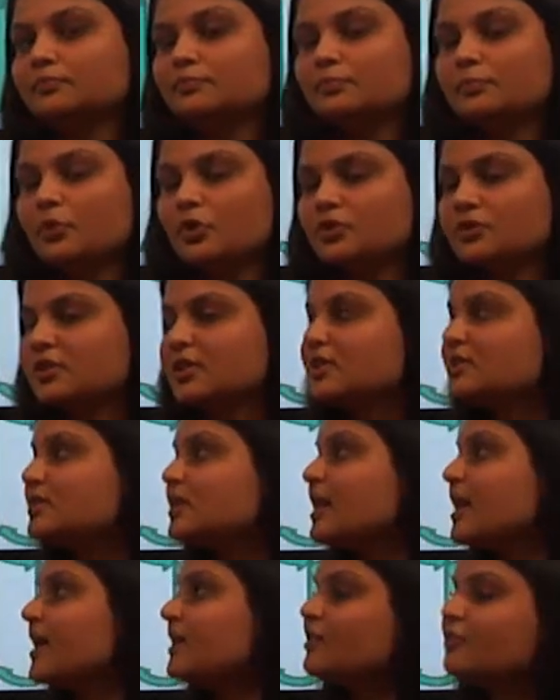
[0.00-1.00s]
process,
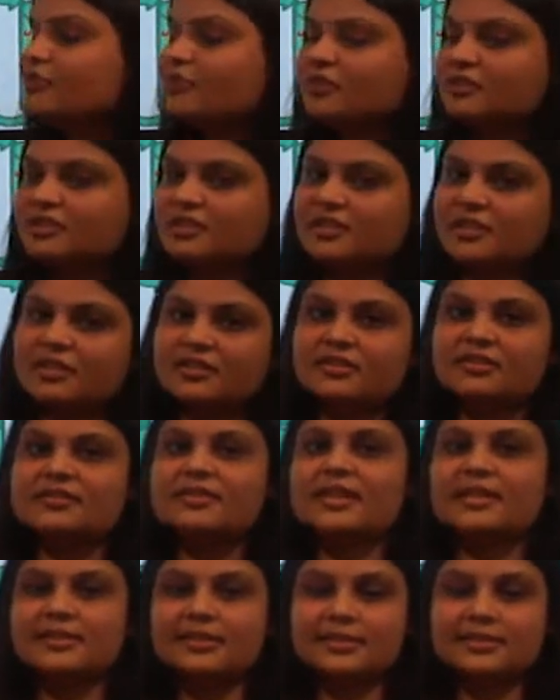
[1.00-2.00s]
and the first stage is
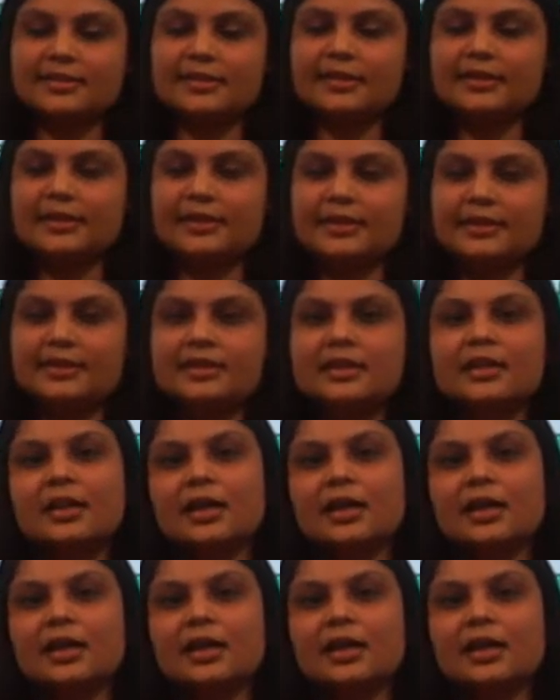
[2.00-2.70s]
assessing need.